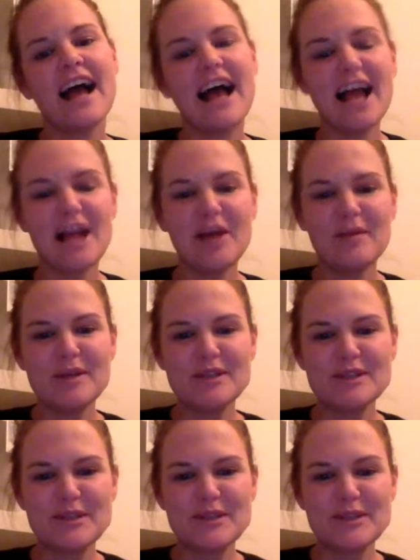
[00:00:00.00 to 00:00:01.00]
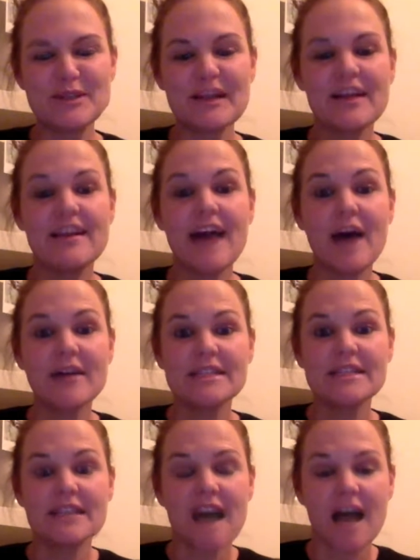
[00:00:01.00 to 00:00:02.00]
Hello, middle school. Now it's
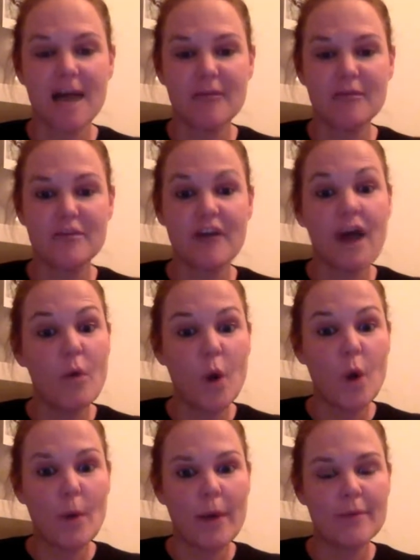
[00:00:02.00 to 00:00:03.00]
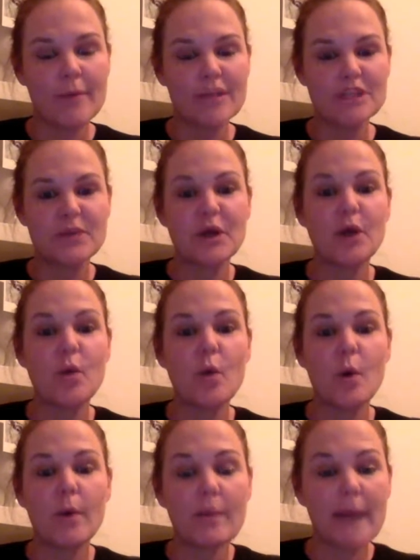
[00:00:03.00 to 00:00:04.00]
time for our warm-up. So we're going to warm
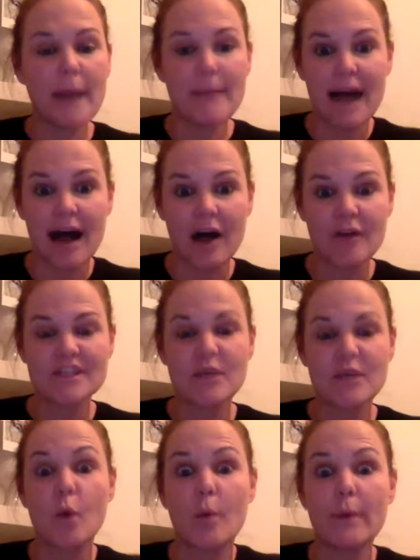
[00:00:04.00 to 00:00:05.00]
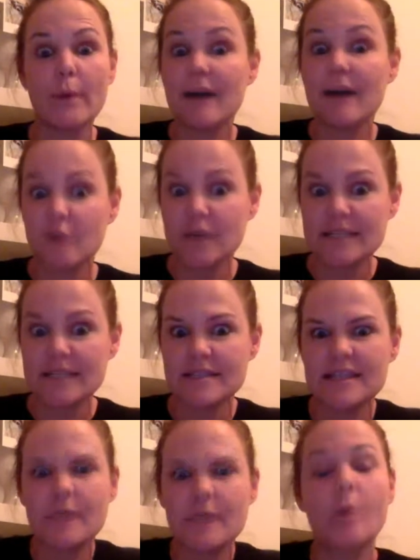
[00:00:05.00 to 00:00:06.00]
up our mouths and warm up our voices
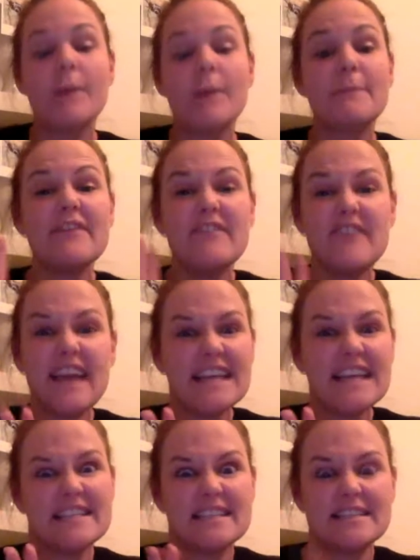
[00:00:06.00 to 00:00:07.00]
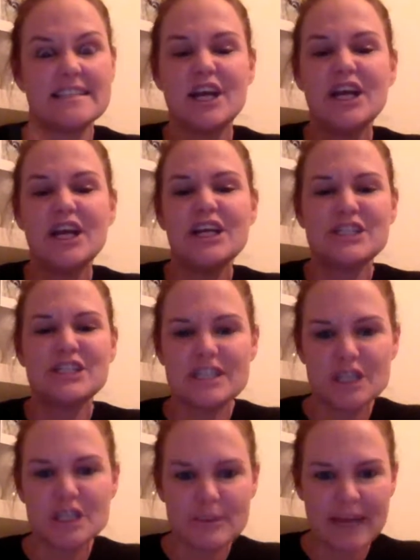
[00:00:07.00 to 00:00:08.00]
and warm up our faces just to
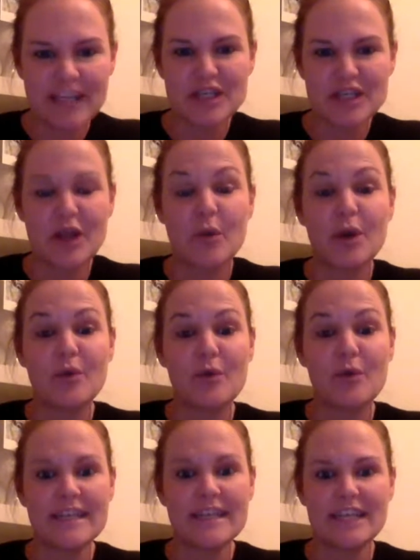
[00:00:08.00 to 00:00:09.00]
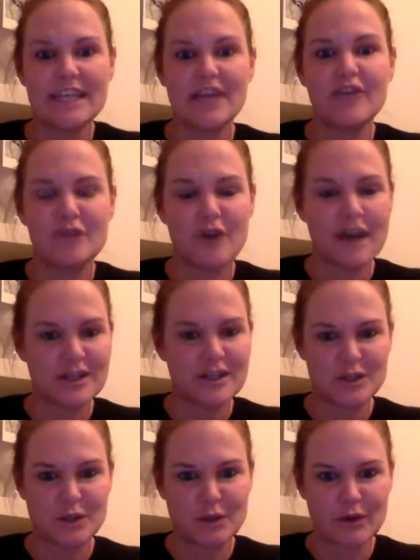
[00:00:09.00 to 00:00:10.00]
make sure that we're ready for our
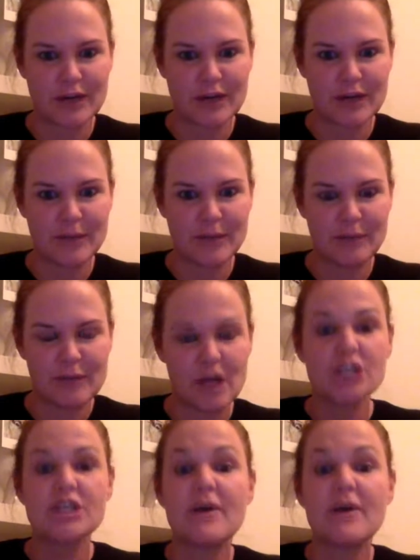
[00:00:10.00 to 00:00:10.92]
story. So